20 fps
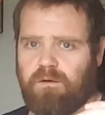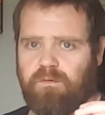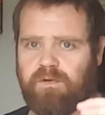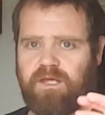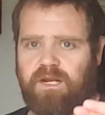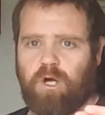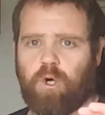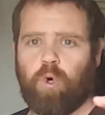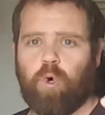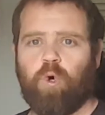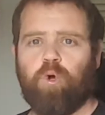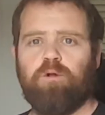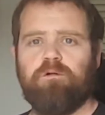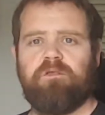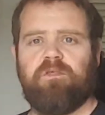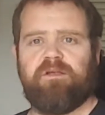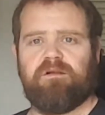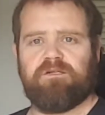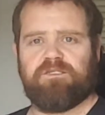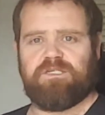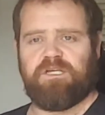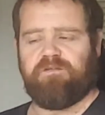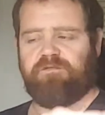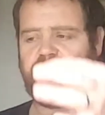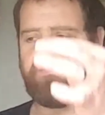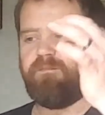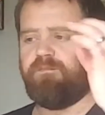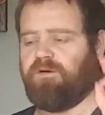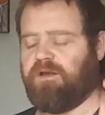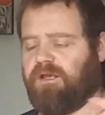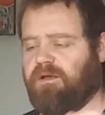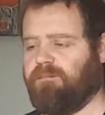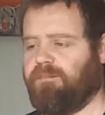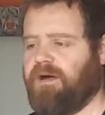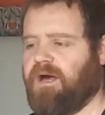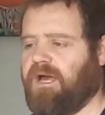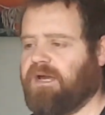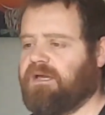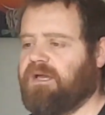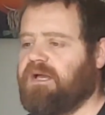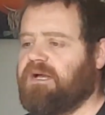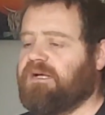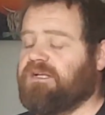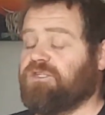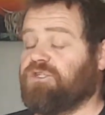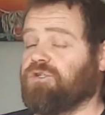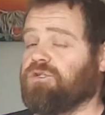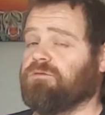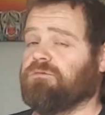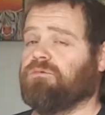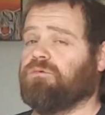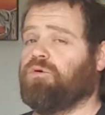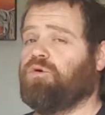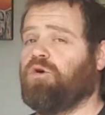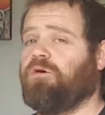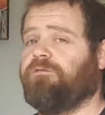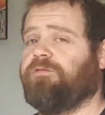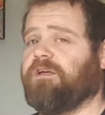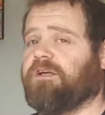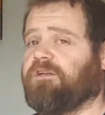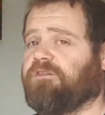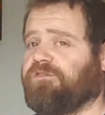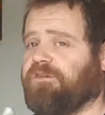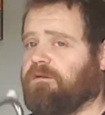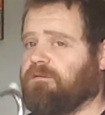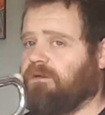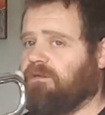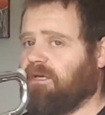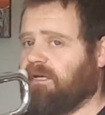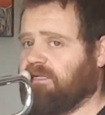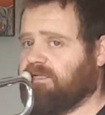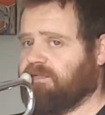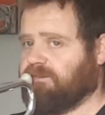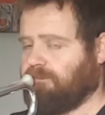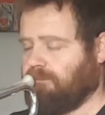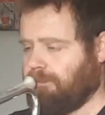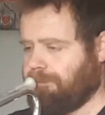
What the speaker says: kind of hold it there and see if you can bring it back. So hopefully it can sound like this.